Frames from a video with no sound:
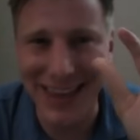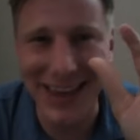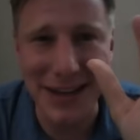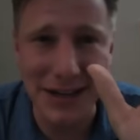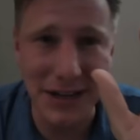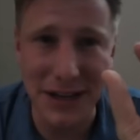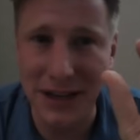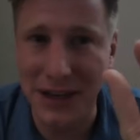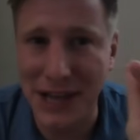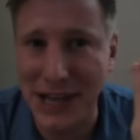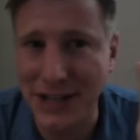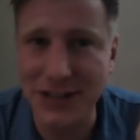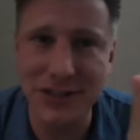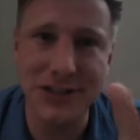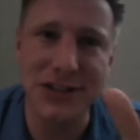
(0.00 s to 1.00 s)
inner
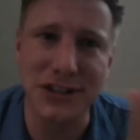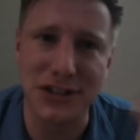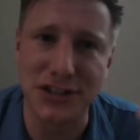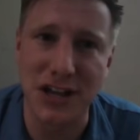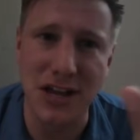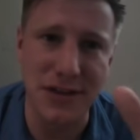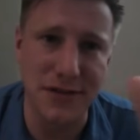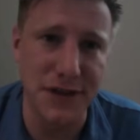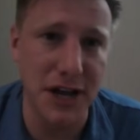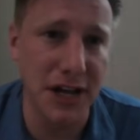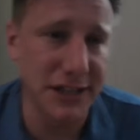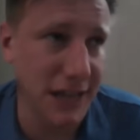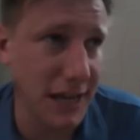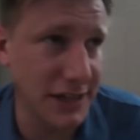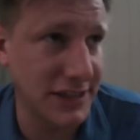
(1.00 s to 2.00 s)
lens on the side of the VR
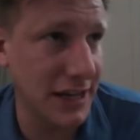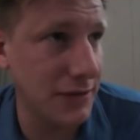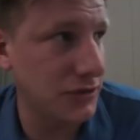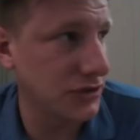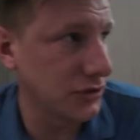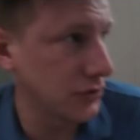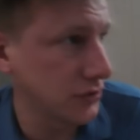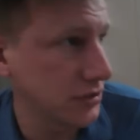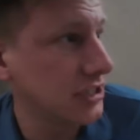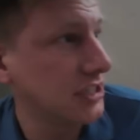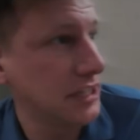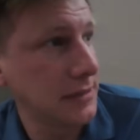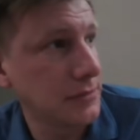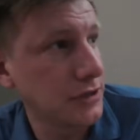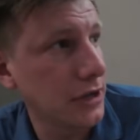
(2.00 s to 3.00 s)
headset was all
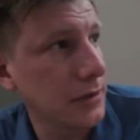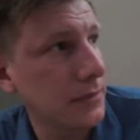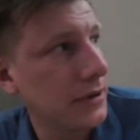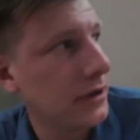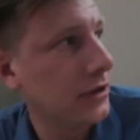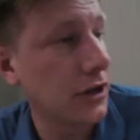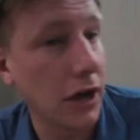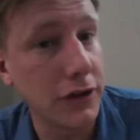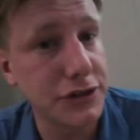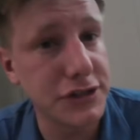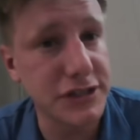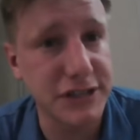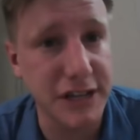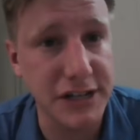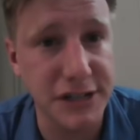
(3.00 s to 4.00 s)
steamed up,
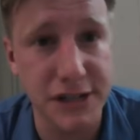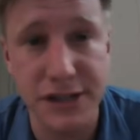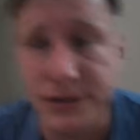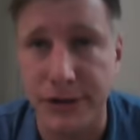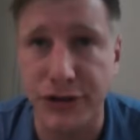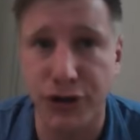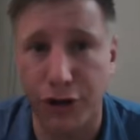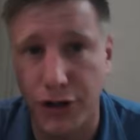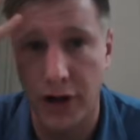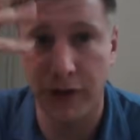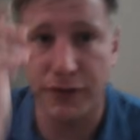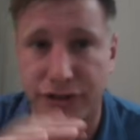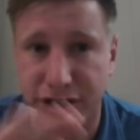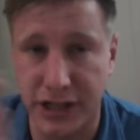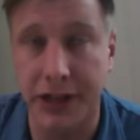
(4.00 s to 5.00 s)
condensated, so I took it
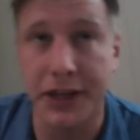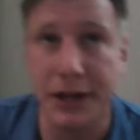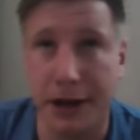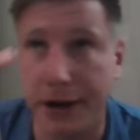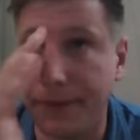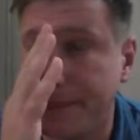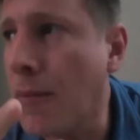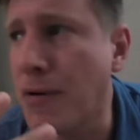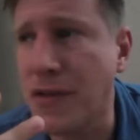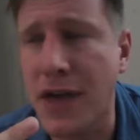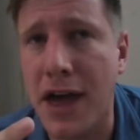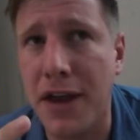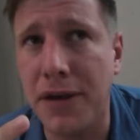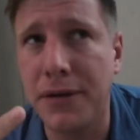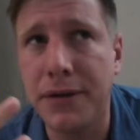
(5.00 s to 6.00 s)
off to clean it. But
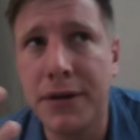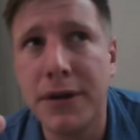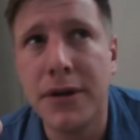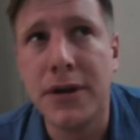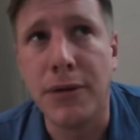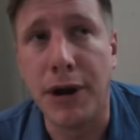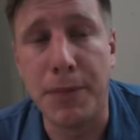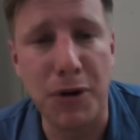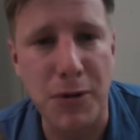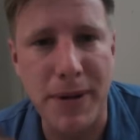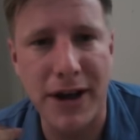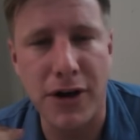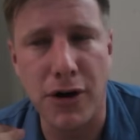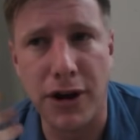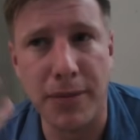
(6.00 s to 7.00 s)
then when I put it
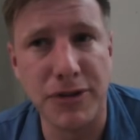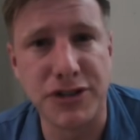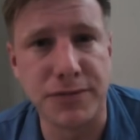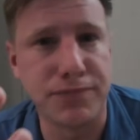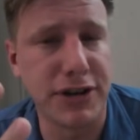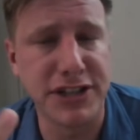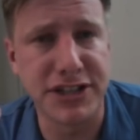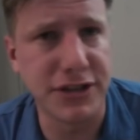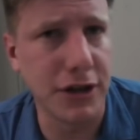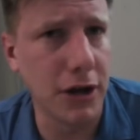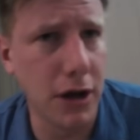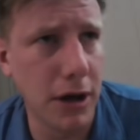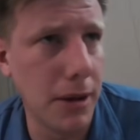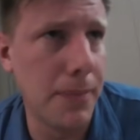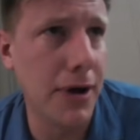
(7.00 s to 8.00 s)
back on, I must have pressed the, a
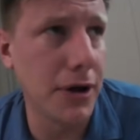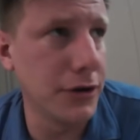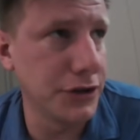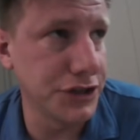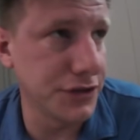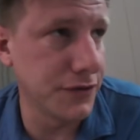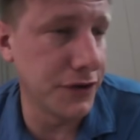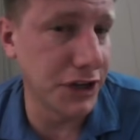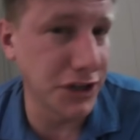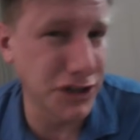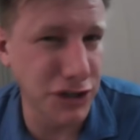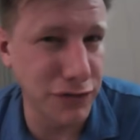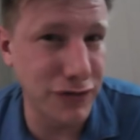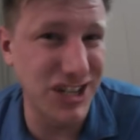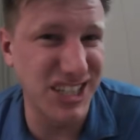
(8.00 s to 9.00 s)
uh, button or something because
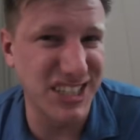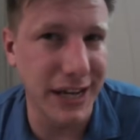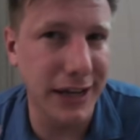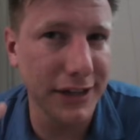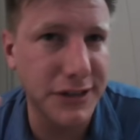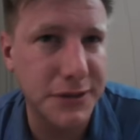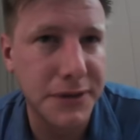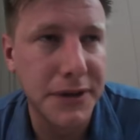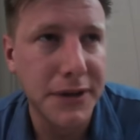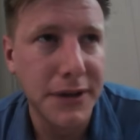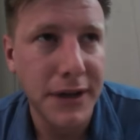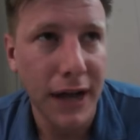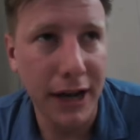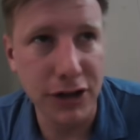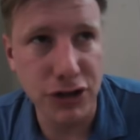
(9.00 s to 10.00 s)
it reset
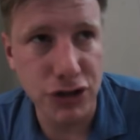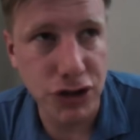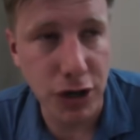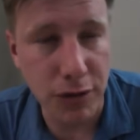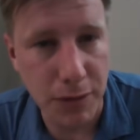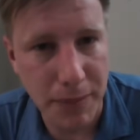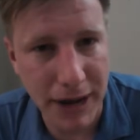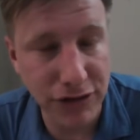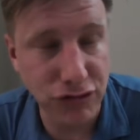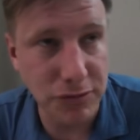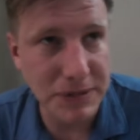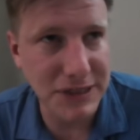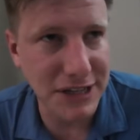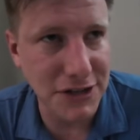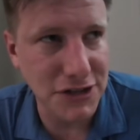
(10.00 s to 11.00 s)
and it just showed the battery
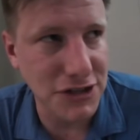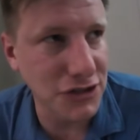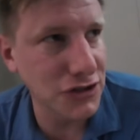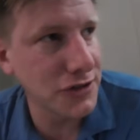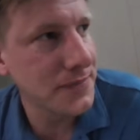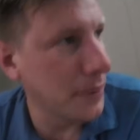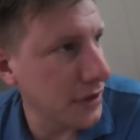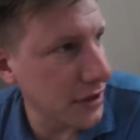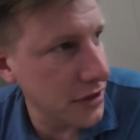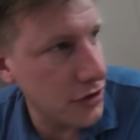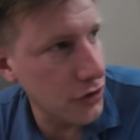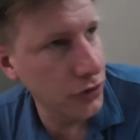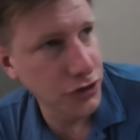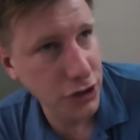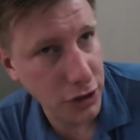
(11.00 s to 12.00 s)
percentage. But then the
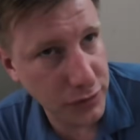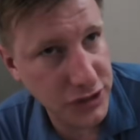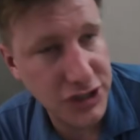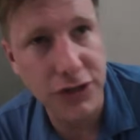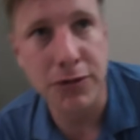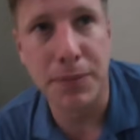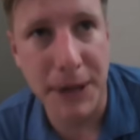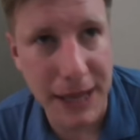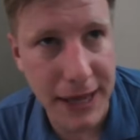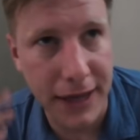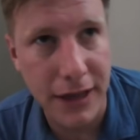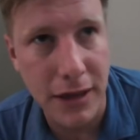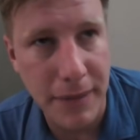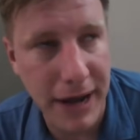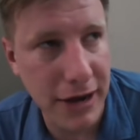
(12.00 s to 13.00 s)
audio was still playing
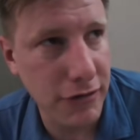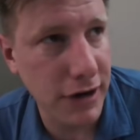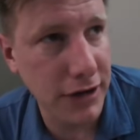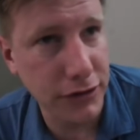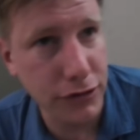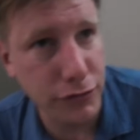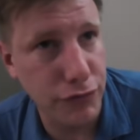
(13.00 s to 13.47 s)
in the background of the